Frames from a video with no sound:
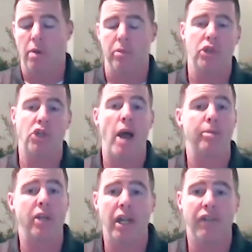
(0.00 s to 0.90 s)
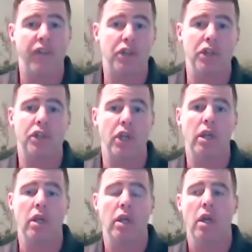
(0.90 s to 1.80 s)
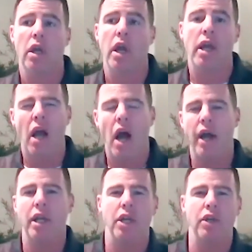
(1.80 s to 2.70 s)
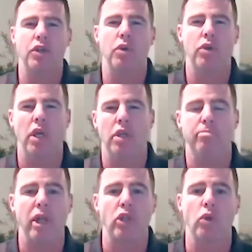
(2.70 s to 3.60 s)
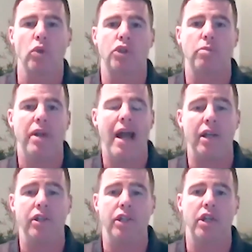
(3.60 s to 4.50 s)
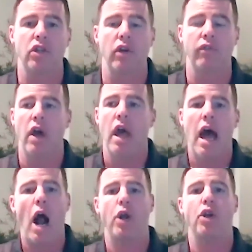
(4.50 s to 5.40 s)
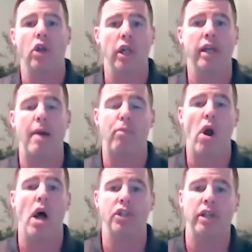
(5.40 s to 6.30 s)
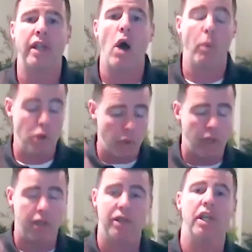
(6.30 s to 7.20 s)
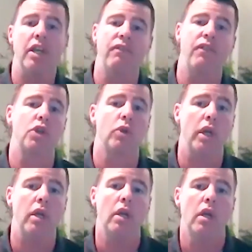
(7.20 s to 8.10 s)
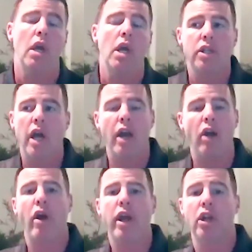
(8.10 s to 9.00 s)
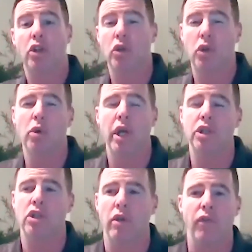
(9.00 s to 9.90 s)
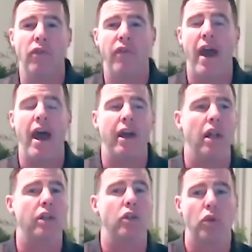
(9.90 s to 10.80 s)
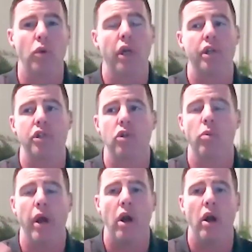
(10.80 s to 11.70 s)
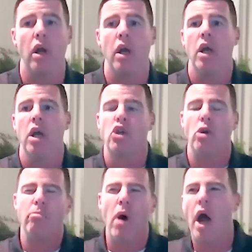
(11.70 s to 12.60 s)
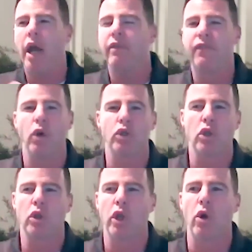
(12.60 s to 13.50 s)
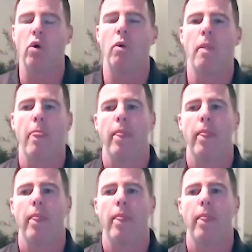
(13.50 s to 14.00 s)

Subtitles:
Job site efficiency. It kind of gives you the mental gymnastics of how you're going to lay that project out when you can see it visually. It's kind of writing a to-do list. If you've had like to-do lists to where your mind feels a little